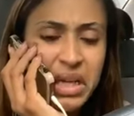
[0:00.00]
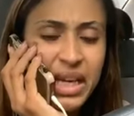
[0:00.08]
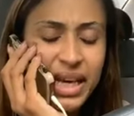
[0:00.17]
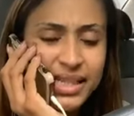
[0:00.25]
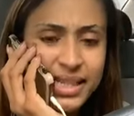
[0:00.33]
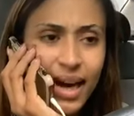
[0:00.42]

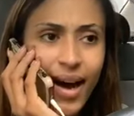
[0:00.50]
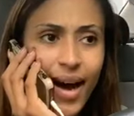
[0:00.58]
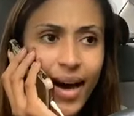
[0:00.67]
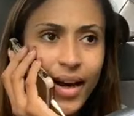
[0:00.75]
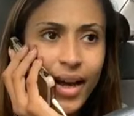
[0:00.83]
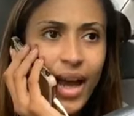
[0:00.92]
Yes,
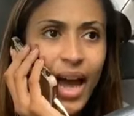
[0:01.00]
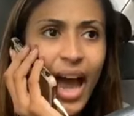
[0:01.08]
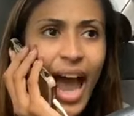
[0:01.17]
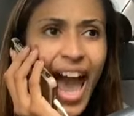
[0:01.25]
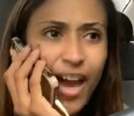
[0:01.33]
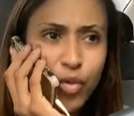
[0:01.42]
God.
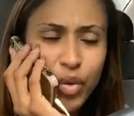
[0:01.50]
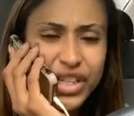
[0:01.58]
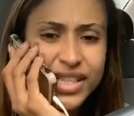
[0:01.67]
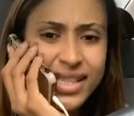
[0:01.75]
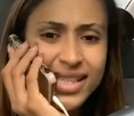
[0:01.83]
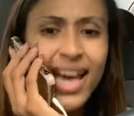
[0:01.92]
And
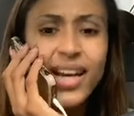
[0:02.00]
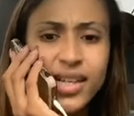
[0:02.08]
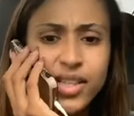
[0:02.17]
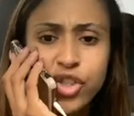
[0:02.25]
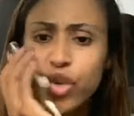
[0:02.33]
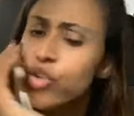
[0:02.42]
reset
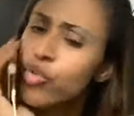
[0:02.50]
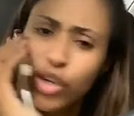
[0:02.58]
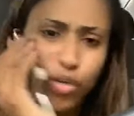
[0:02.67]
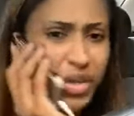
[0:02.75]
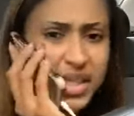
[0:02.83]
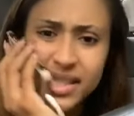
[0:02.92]
us so you
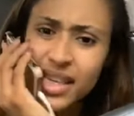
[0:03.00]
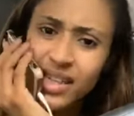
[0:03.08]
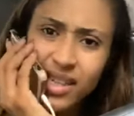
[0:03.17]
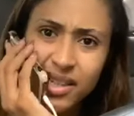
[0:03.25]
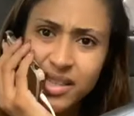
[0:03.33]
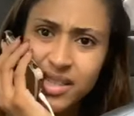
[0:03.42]
can
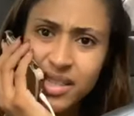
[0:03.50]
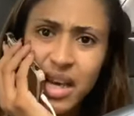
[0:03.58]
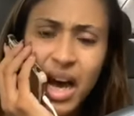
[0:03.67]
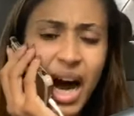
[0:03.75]
resend us.